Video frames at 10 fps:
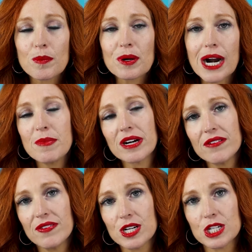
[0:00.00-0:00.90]
the
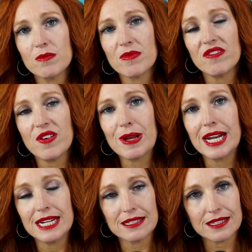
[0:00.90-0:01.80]
primary function of the
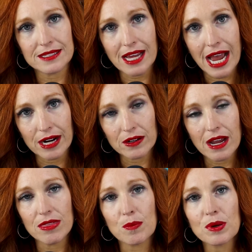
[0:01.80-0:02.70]
feminine is desire,
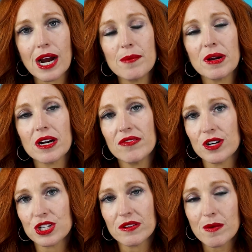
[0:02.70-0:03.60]
and the primary
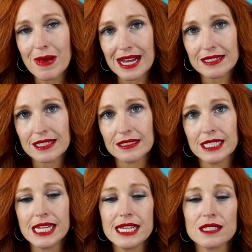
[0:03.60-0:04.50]
function of the
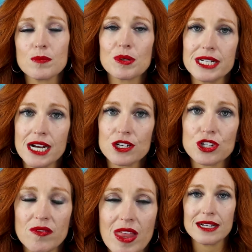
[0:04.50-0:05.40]
masculine is the
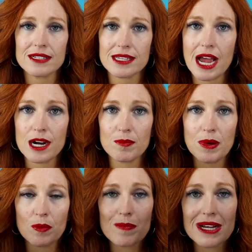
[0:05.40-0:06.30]
production of that desire,
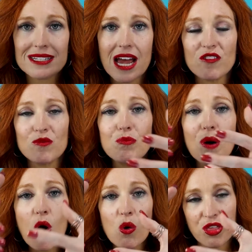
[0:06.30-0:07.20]
but we must have
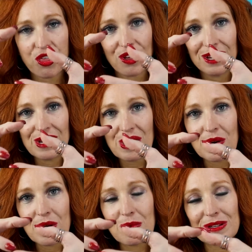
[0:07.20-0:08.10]
both.
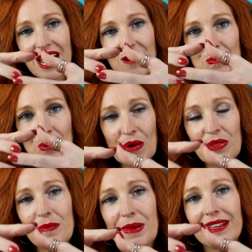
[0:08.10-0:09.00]
We must have
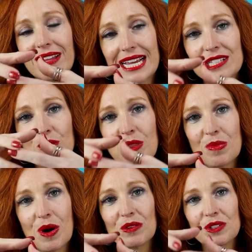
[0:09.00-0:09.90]
both and be alliance
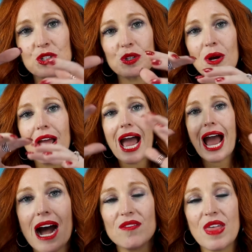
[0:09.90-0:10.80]
with both to
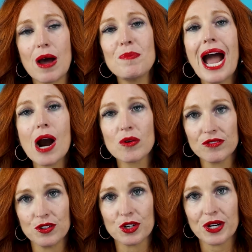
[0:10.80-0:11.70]
have that
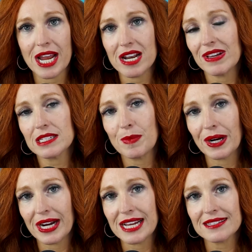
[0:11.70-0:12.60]
powerful creative
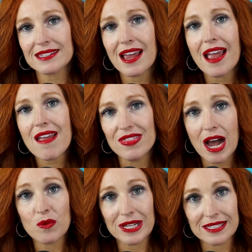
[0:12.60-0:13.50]
experience
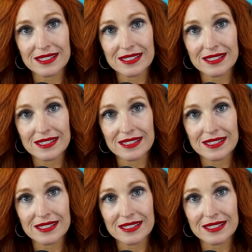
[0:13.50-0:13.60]
that we